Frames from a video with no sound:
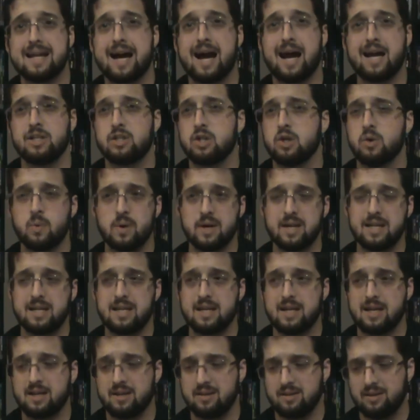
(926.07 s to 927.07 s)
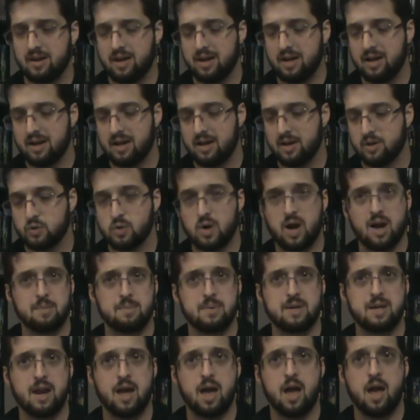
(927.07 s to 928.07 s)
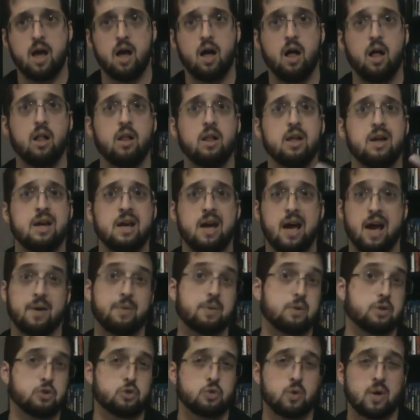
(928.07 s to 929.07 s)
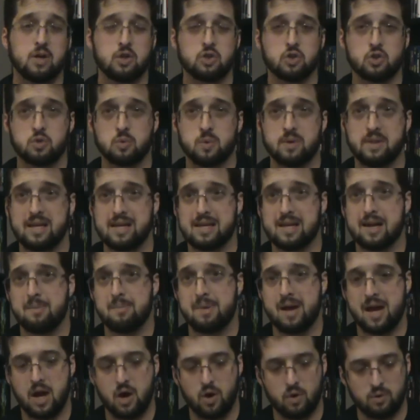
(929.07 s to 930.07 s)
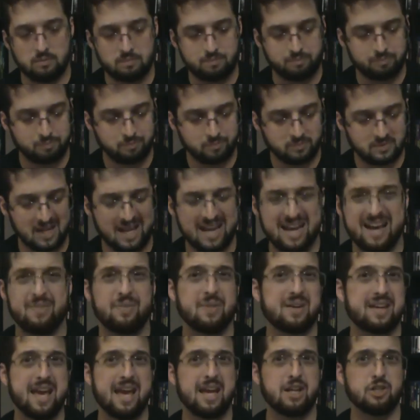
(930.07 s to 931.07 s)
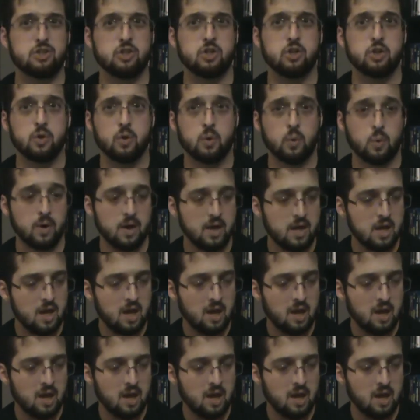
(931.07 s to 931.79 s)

I do want to get Drag Me to Hell and The Strangers when they come out, and The Gate 2.